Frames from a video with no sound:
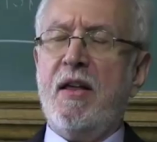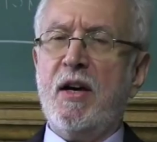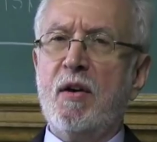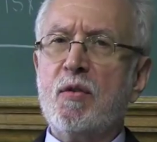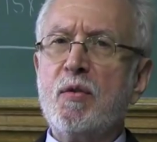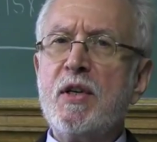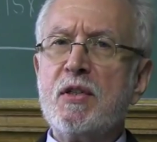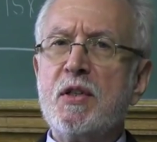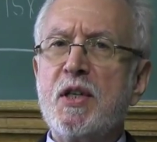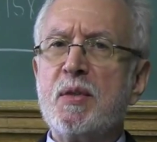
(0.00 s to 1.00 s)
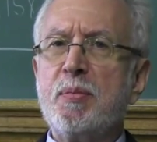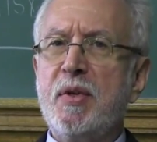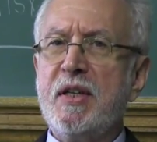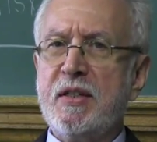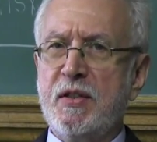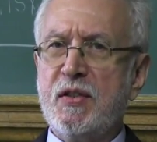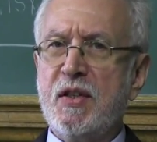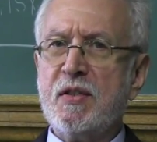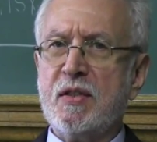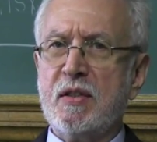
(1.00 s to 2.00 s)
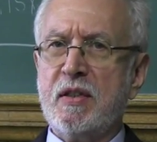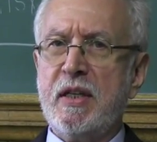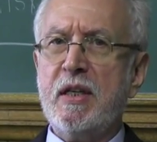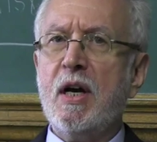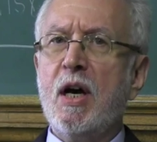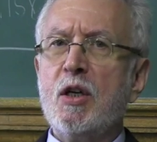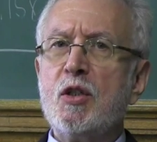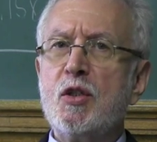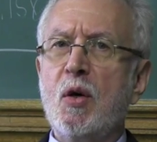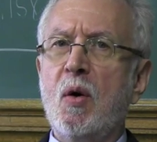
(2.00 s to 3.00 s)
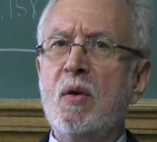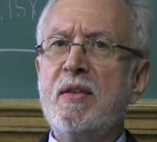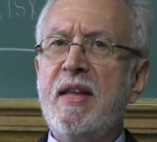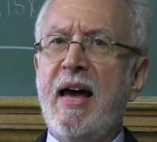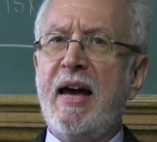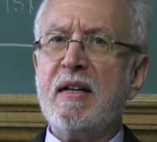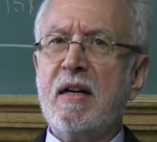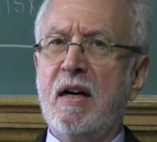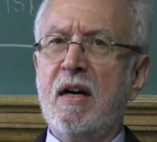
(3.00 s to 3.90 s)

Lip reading: The research has pretty consistently shown that